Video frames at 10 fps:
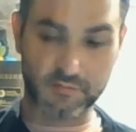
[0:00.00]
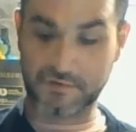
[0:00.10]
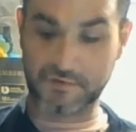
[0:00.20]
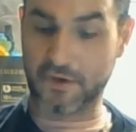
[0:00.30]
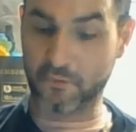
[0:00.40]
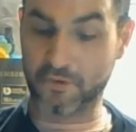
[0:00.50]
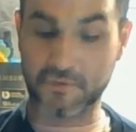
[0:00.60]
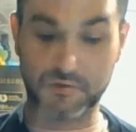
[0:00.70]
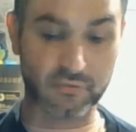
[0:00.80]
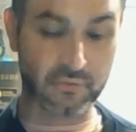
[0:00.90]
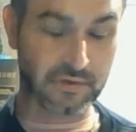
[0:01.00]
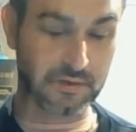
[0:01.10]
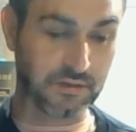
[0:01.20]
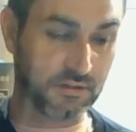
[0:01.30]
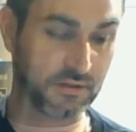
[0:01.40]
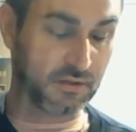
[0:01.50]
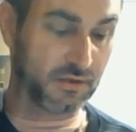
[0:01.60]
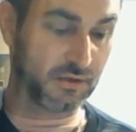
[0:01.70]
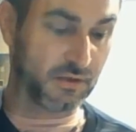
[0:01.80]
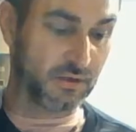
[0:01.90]
Tonight we're going to be doing
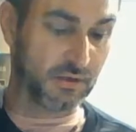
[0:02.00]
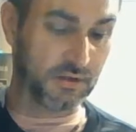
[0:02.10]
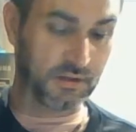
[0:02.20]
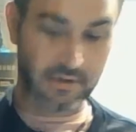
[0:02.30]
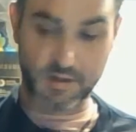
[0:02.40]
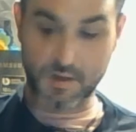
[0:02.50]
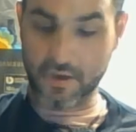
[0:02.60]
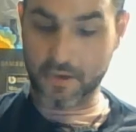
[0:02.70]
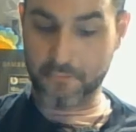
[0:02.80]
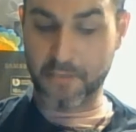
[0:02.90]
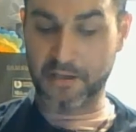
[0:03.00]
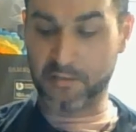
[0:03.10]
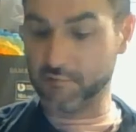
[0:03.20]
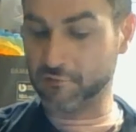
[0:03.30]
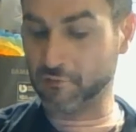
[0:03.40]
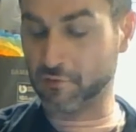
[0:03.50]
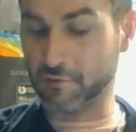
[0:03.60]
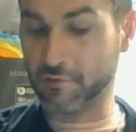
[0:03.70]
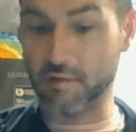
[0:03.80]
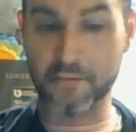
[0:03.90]
the Bayou
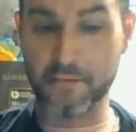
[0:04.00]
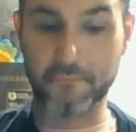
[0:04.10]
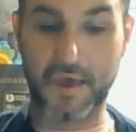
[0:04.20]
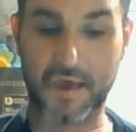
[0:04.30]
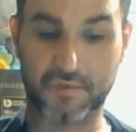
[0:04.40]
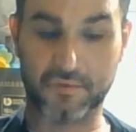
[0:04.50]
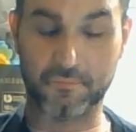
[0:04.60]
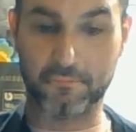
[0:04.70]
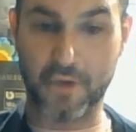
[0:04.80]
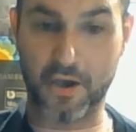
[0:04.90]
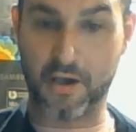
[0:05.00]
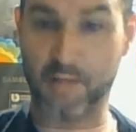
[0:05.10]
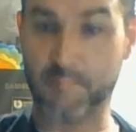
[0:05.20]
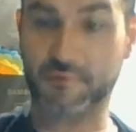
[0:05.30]
Floral Bath Bomb.